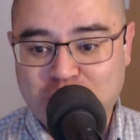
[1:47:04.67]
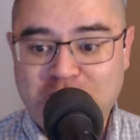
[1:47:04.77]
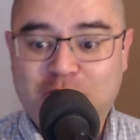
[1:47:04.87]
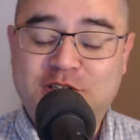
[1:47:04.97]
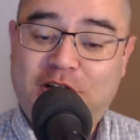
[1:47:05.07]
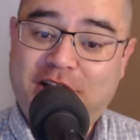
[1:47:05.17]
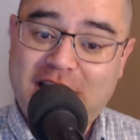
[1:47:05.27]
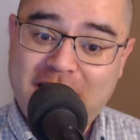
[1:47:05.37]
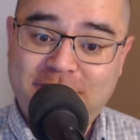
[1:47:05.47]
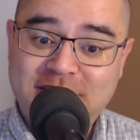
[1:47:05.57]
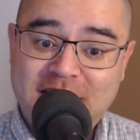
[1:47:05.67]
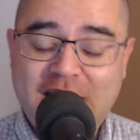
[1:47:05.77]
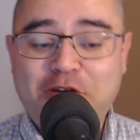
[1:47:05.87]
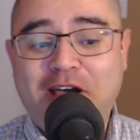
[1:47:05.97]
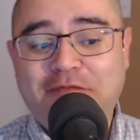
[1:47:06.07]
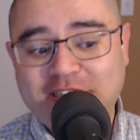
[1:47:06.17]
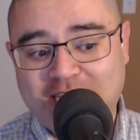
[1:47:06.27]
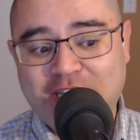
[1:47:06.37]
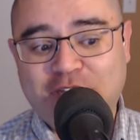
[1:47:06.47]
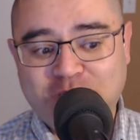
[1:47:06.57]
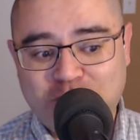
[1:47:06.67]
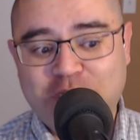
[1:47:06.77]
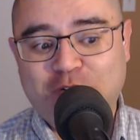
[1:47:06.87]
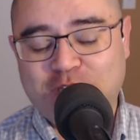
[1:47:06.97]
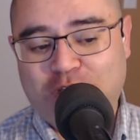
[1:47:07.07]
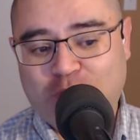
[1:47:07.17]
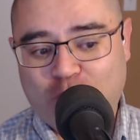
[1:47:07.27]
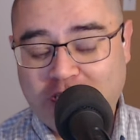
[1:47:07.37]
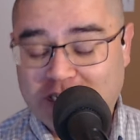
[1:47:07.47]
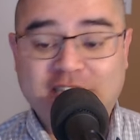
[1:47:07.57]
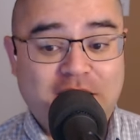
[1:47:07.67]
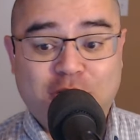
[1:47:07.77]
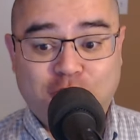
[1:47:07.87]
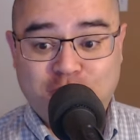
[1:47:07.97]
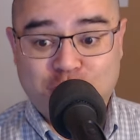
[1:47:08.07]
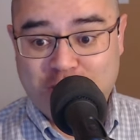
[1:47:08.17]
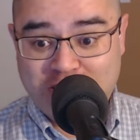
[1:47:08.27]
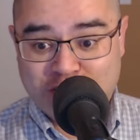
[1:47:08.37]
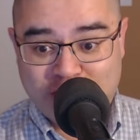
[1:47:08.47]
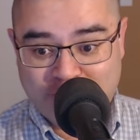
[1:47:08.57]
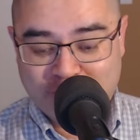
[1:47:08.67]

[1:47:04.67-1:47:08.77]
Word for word: speakers on the left, and you have identical speakers on the right, and identical your, to your each AV other.